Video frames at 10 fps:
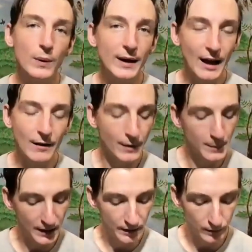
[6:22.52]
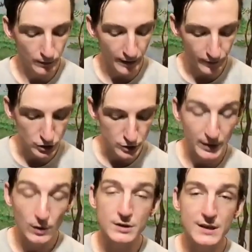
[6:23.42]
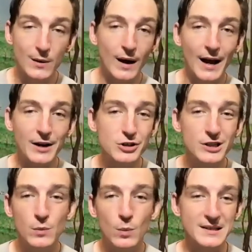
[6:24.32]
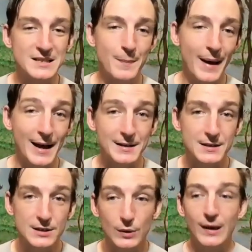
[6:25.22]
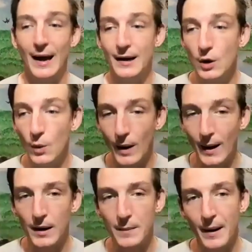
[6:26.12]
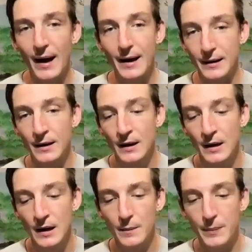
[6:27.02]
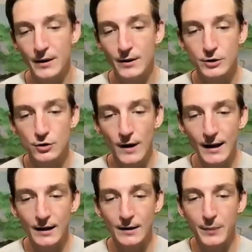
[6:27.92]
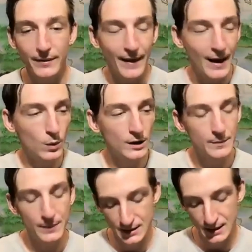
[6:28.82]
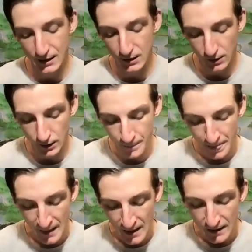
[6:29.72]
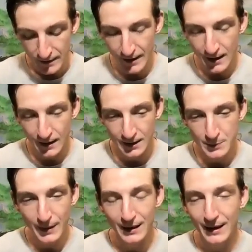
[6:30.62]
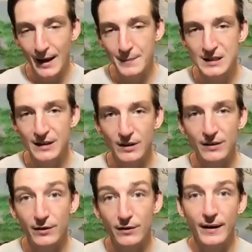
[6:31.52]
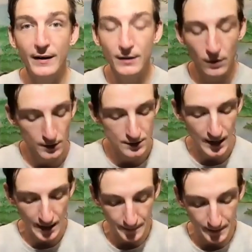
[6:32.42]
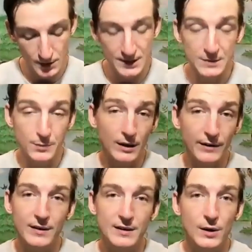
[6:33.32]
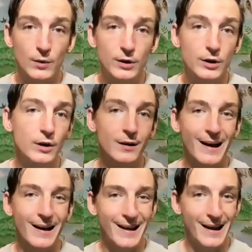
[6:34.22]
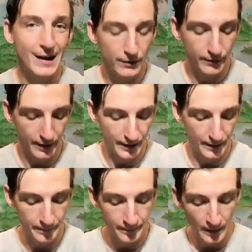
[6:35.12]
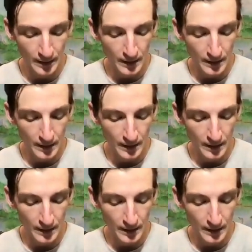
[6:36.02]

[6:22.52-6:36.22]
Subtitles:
but we have them here at the refuge because they were actually once pets. You can go out and buy a bearded dragon, but that one in particular, he's been in captivity for a very long time because his previous owner could not care for him.